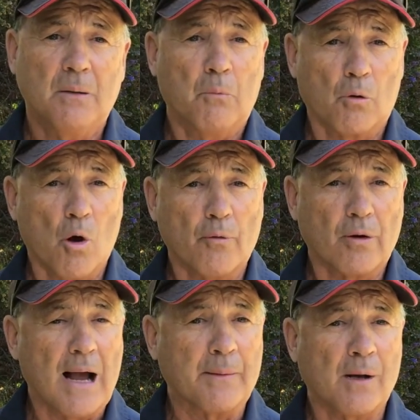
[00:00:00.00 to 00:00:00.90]
Moreover,
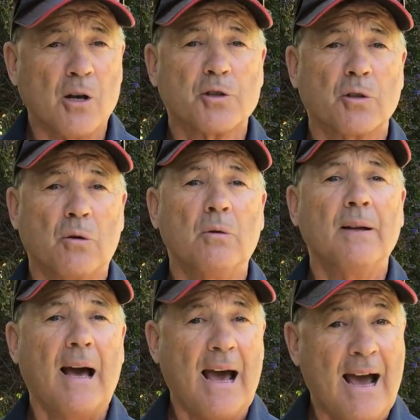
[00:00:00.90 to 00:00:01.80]
I would also
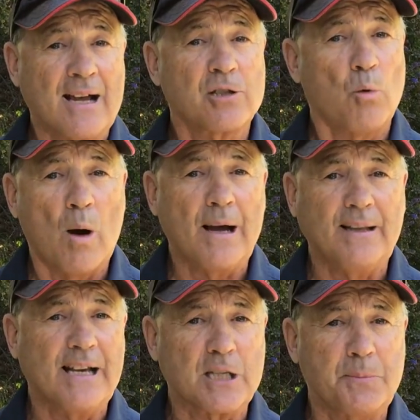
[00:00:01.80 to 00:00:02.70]
ask why
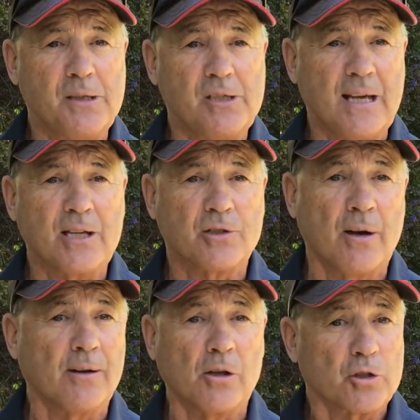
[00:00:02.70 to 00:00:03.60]
the SPCA is
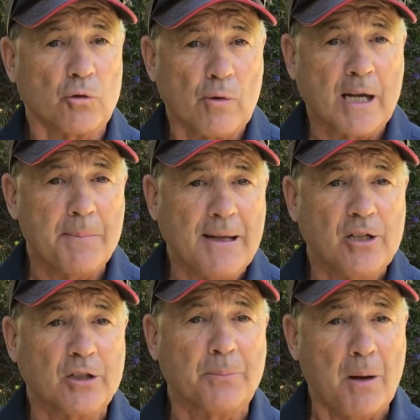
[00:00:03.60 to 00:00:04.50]
not also recommending
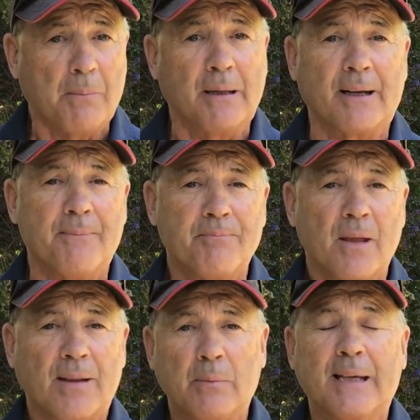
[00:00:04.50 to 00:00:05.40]
to the public
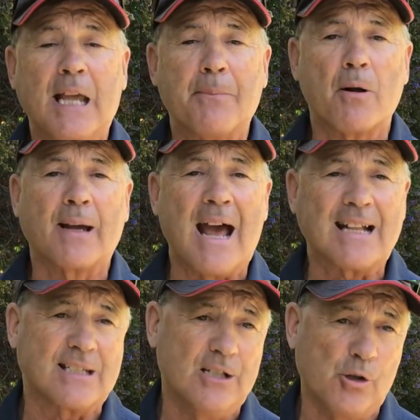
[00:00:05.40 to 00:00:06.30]
that we keep our
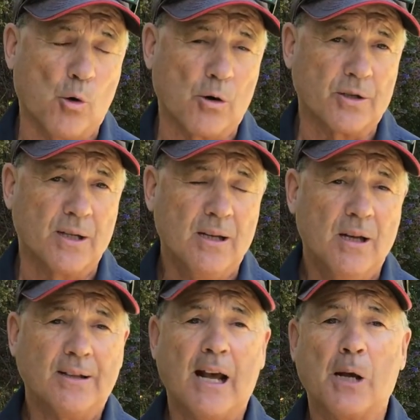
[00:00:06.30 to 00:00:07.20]
cats indoors
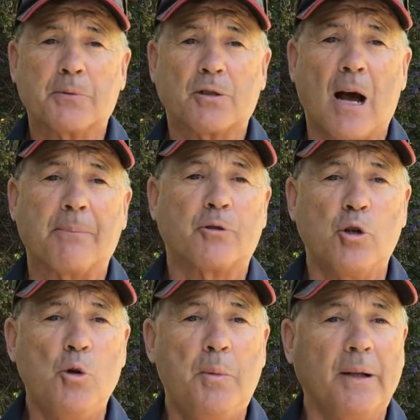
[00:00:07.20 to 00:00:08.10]
to help stop
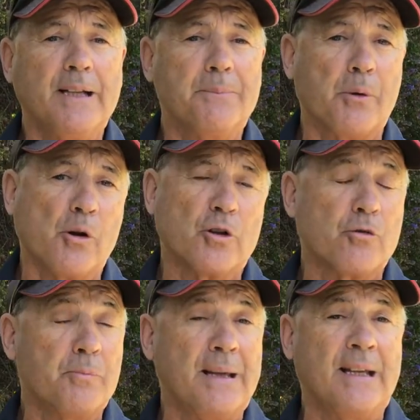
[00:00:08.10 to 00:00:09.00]
2 billion birds
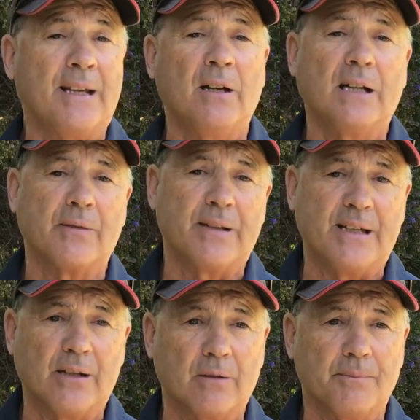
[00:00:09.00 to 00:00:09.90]
from being killed every
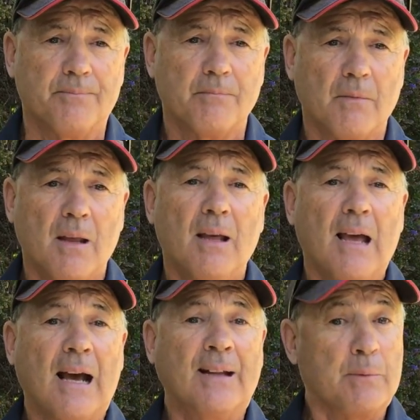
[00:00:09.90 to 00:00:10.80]
year,
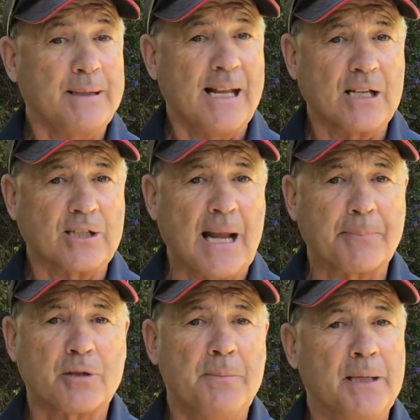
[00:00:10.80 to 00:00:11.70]
and that we take
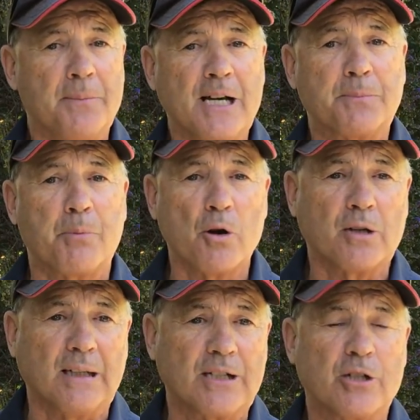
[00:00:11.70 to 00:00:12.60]
steps to minimize bird
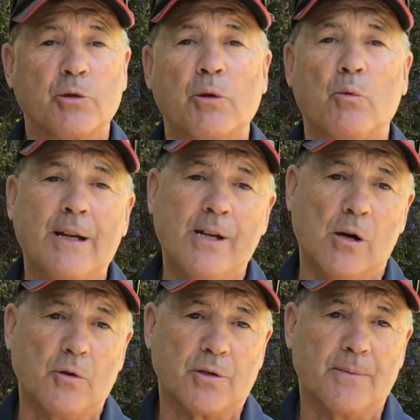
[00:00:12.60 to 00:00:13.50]
collisions with
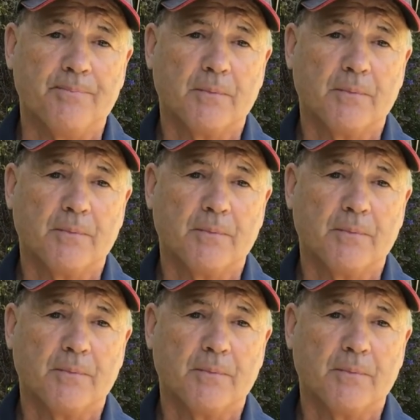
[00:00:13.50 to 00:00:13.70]
windows.